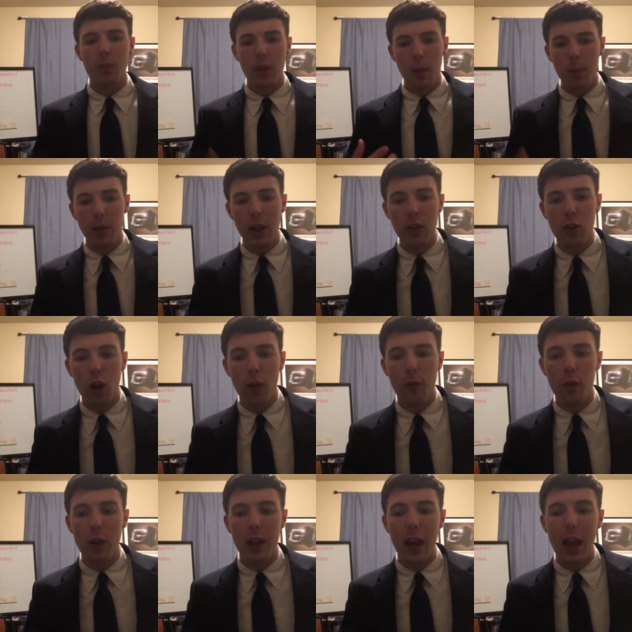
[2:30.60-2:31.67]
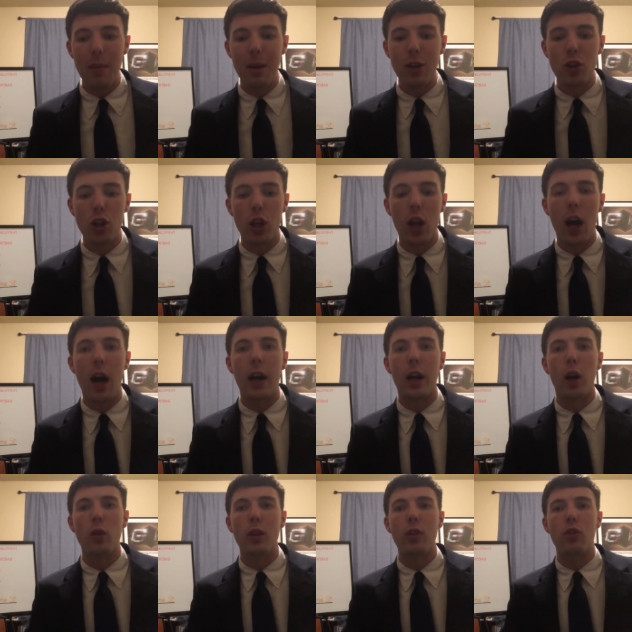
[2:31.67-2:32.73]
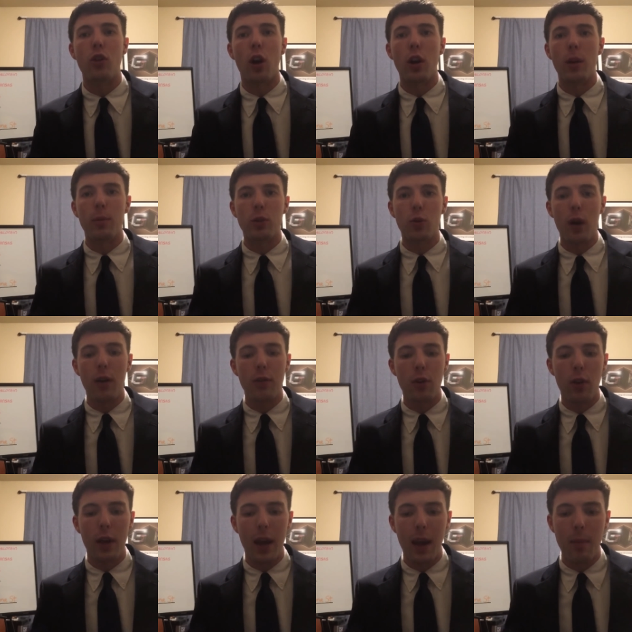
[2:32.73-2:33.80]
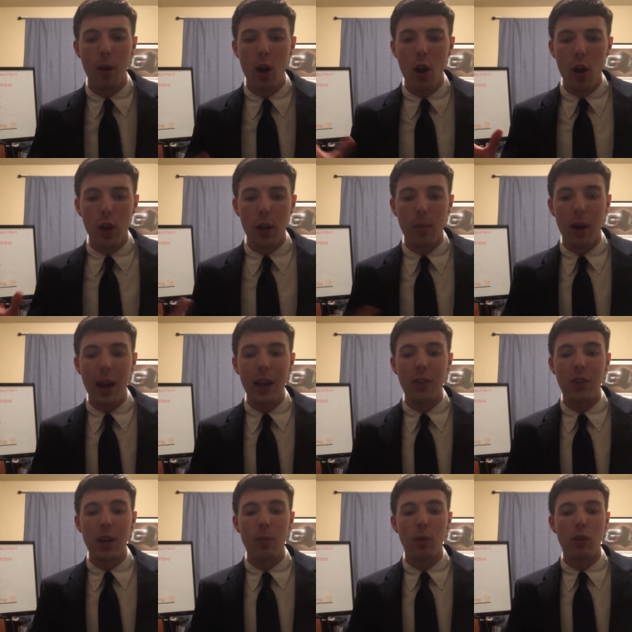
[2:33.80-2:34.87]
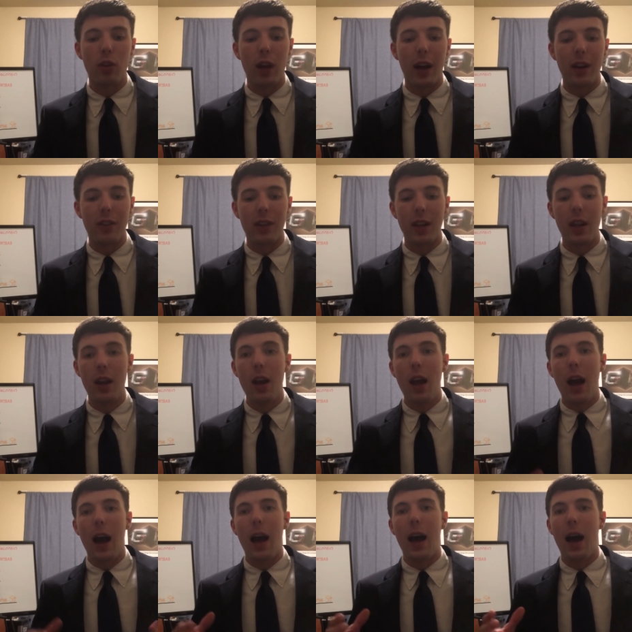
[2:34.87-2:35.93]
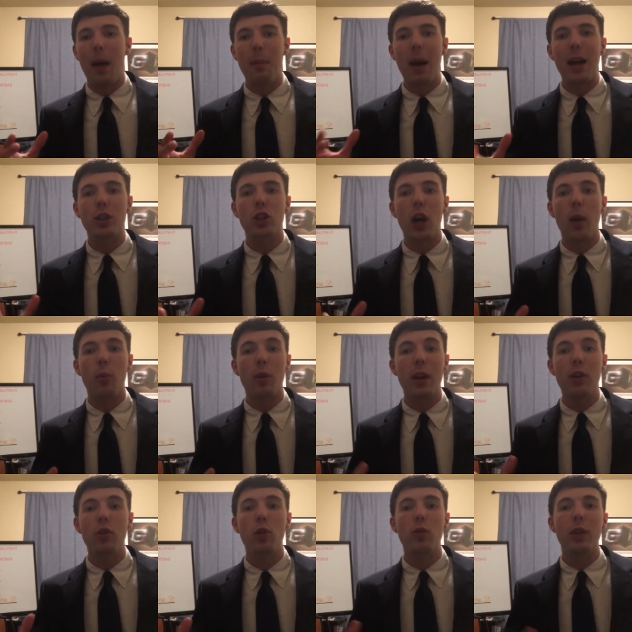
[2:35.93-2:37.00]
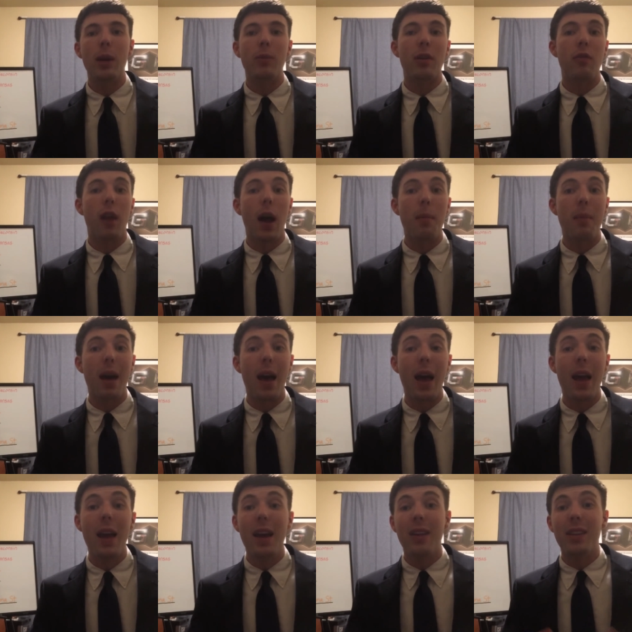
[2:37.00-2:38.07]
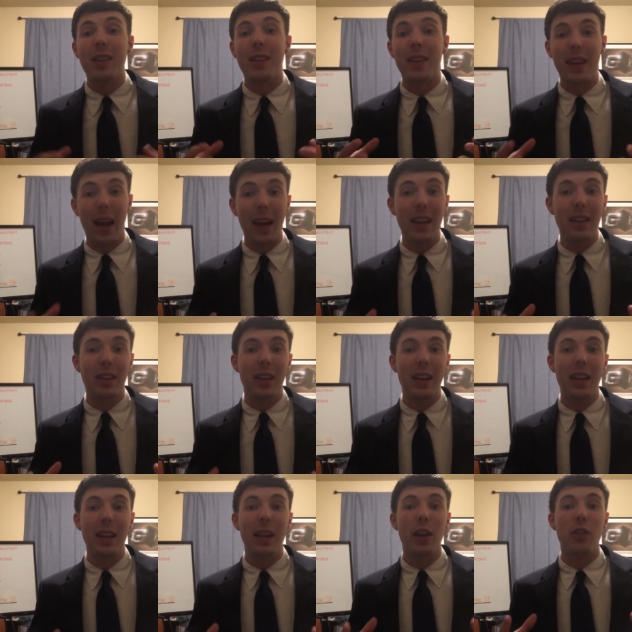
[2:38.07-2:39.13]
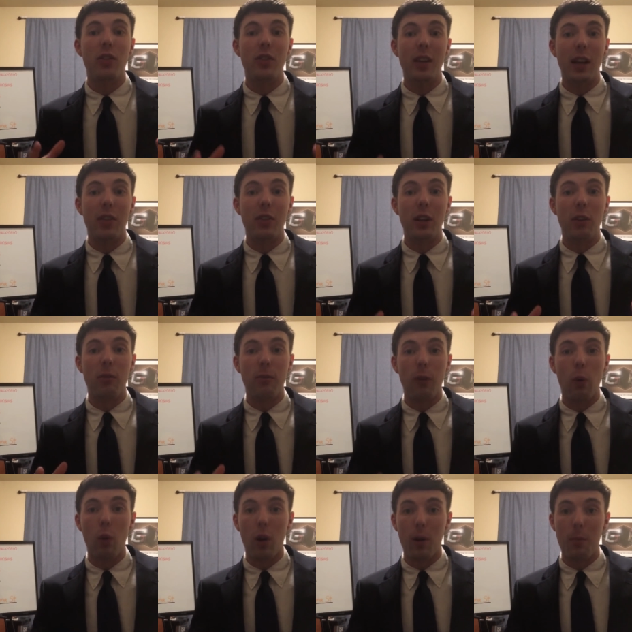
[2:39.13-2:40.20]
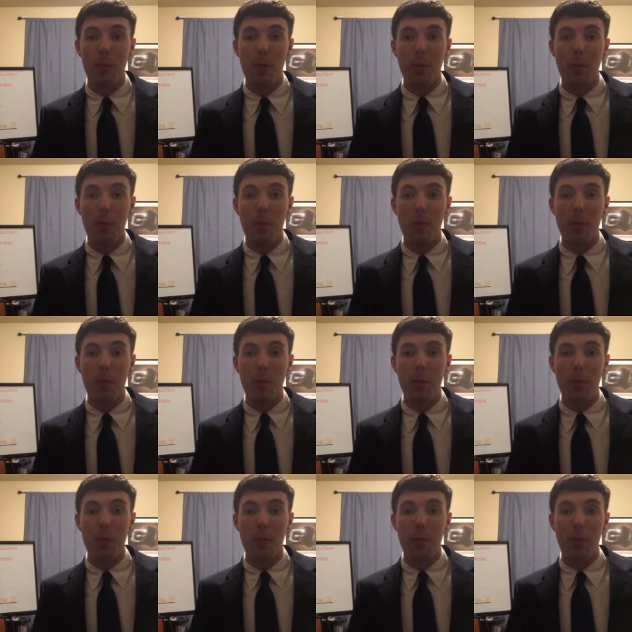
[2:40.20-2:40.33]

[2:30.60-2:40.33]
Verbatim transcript: But let's start for the game in Chicago. Let's start number 12 Notre Dame, number 18 Wisconsin, uh, a matchup where these two teams have not met since 1964.